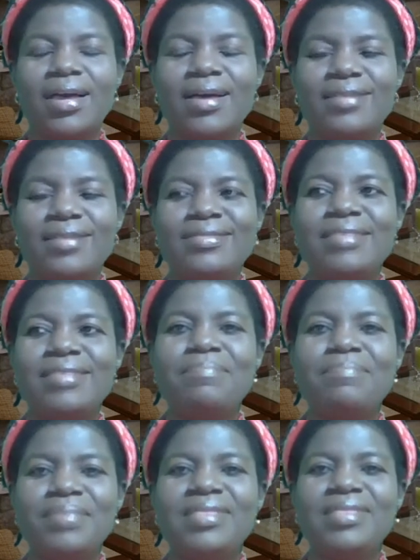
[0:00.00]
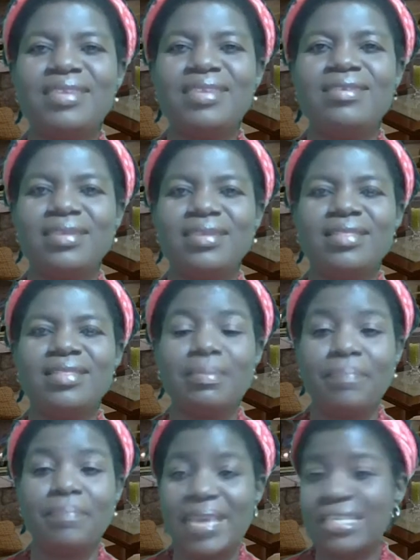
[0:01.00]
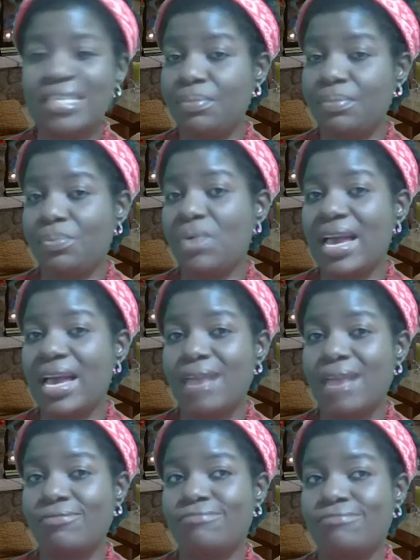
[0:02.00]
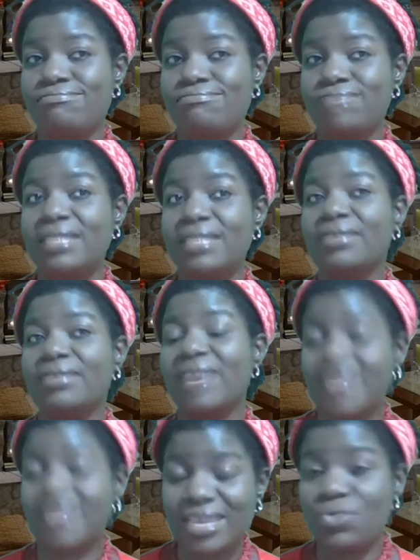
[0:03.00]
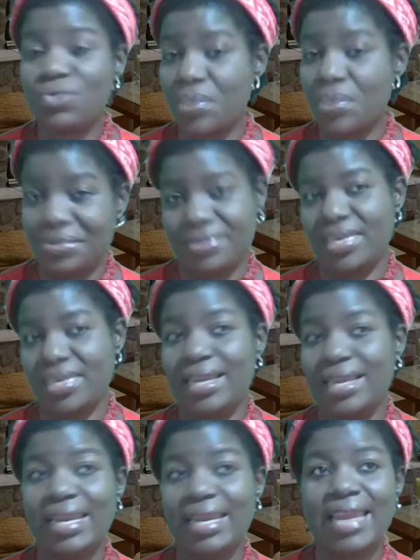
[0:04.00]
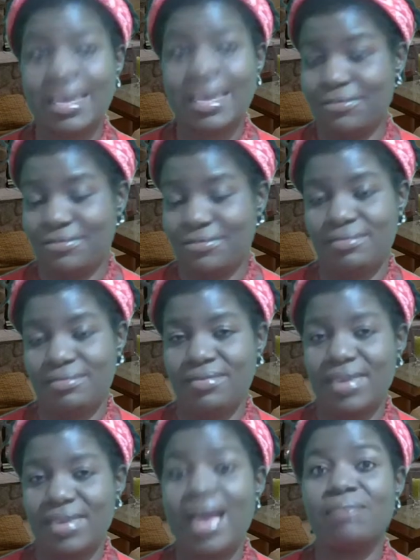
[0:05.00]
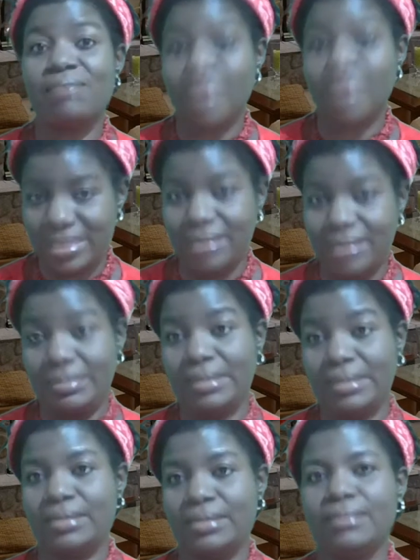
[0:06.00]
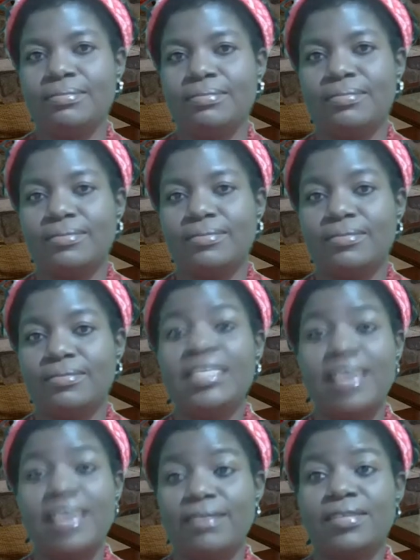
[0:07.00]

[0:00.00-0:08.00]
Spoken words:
The best people I have interacted with in life are Muslims. Yes.